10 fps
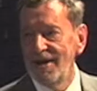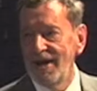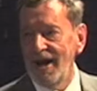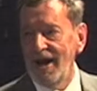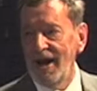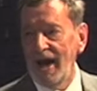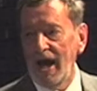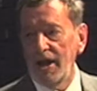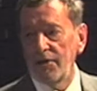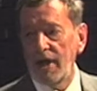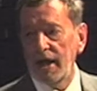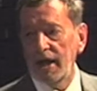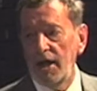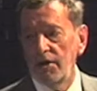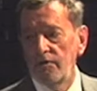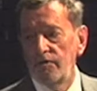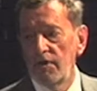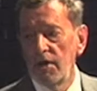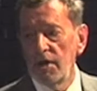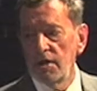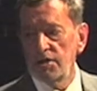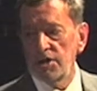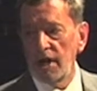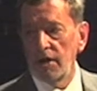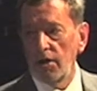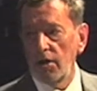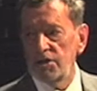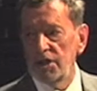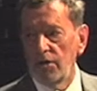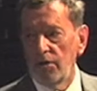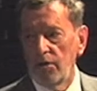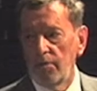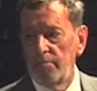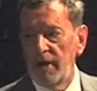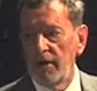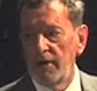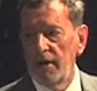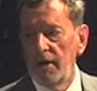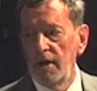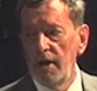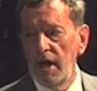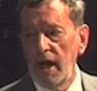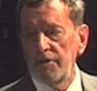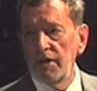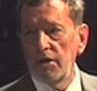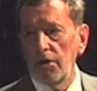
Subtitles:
And that kind of psychological barrier. I think a